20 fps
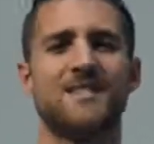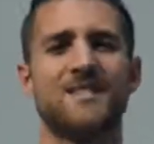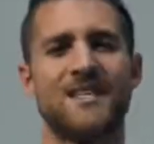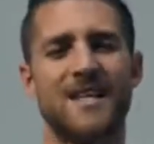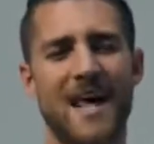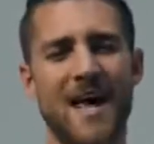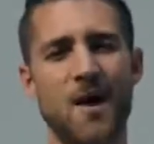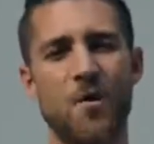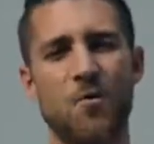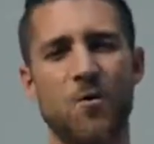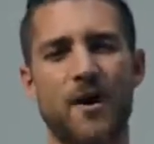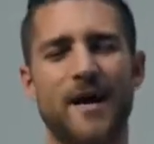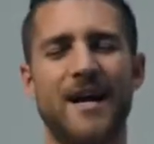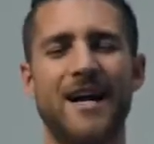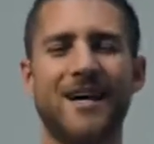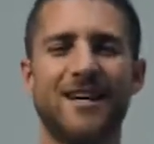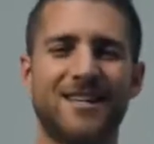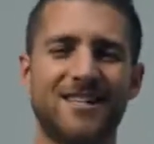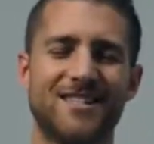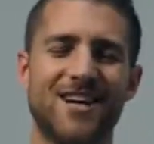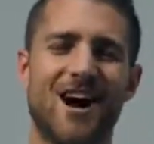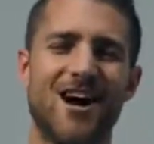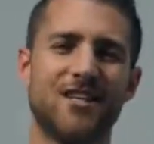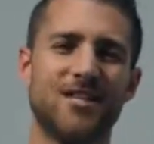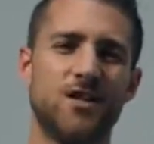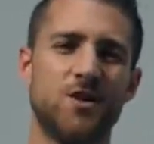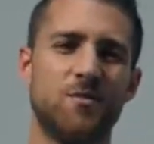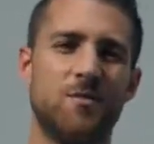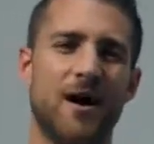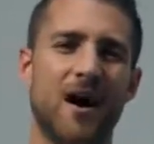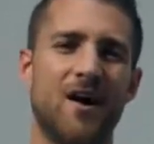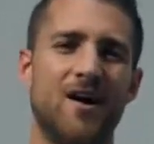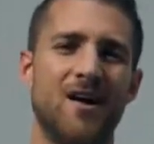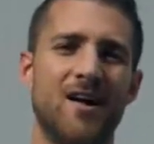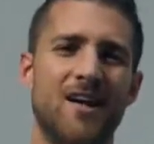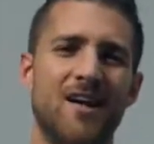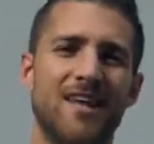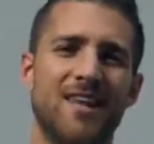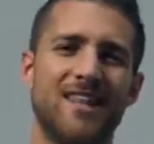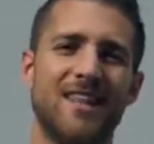Today we're here to talk to you about
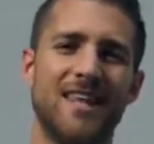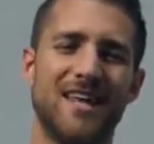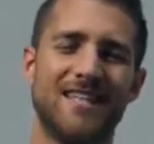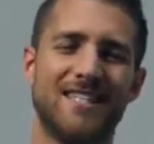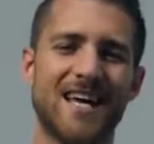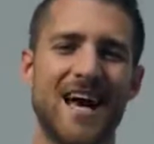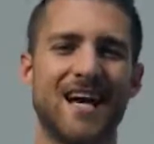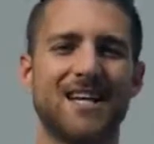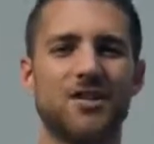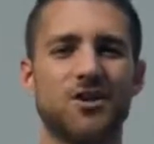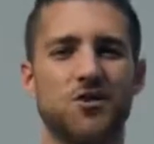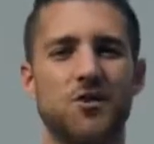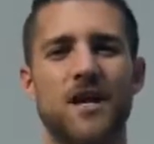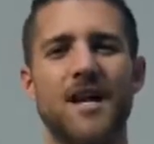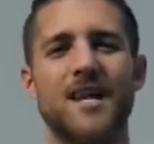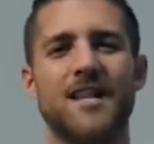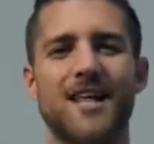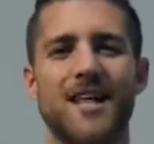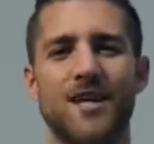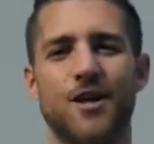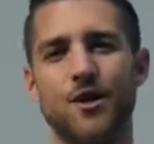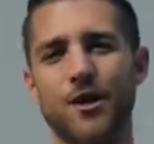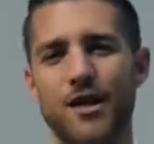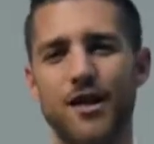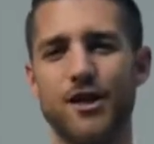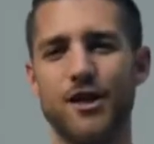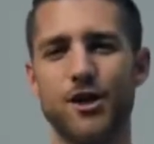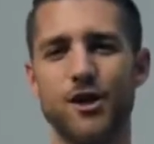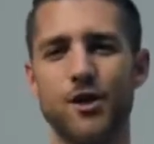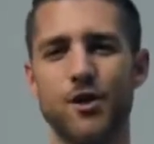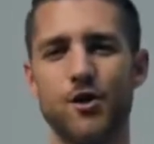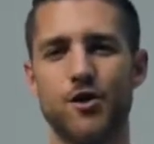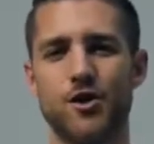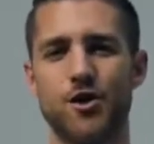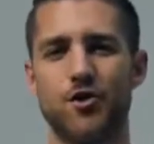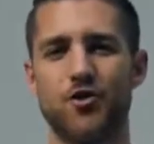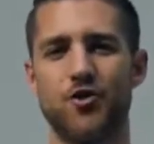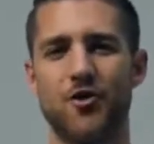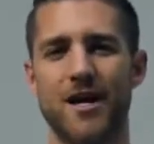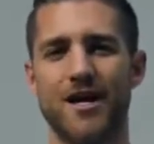the exact training that you need to do
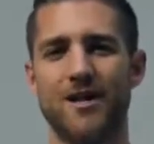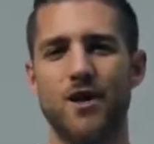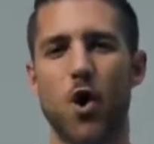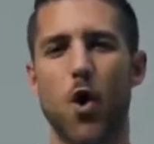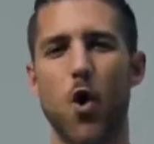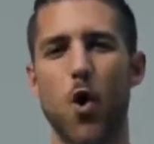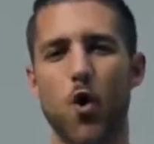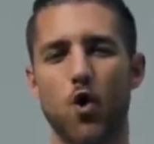to create the